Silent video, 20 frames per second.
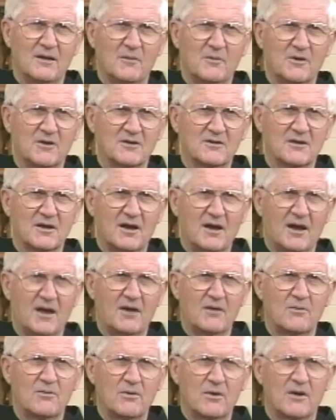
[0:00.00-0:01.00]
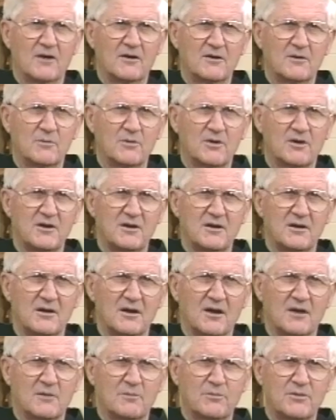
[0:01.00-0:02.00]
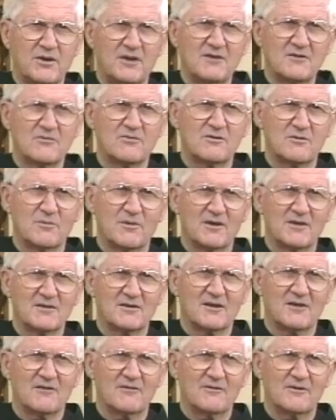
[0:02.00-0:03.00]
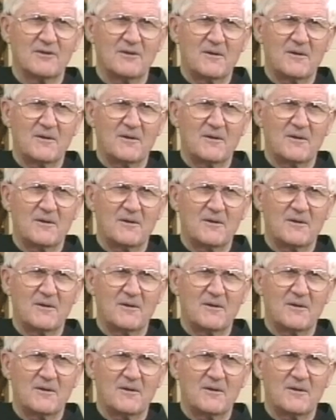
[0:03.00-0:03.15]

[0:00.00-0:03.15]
Because I want to be at peace with myself.